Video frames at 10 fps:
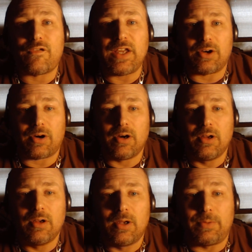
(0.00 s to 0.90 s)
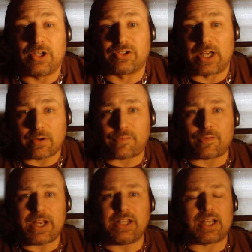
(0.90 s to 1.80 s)
Fear. Because they're
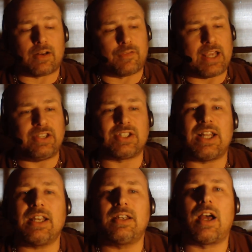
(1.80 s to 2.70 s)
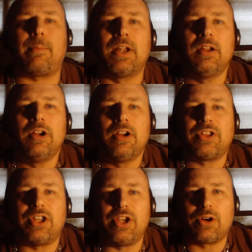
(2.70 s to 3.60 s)
afraid that if they stand up,
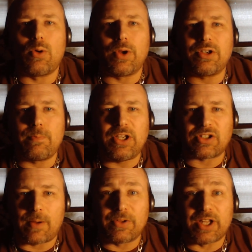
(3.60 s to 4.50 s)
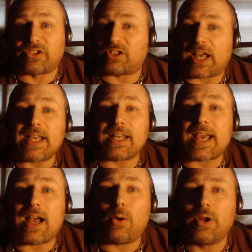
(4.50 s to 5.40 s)
then they're going to be someone that's taken
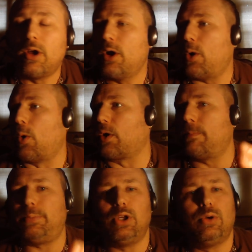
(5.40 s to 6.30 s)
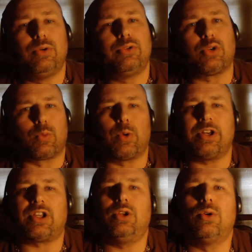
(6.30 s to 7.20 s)
out or abused or
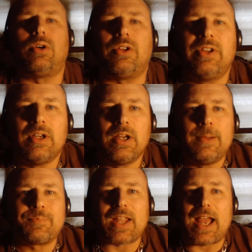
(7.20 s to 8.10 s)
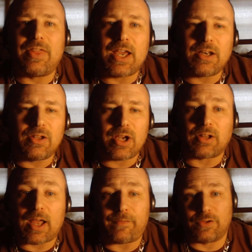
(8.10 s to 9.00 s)
ridiculed and then
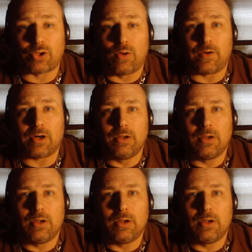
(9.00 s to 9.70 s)
their life is over.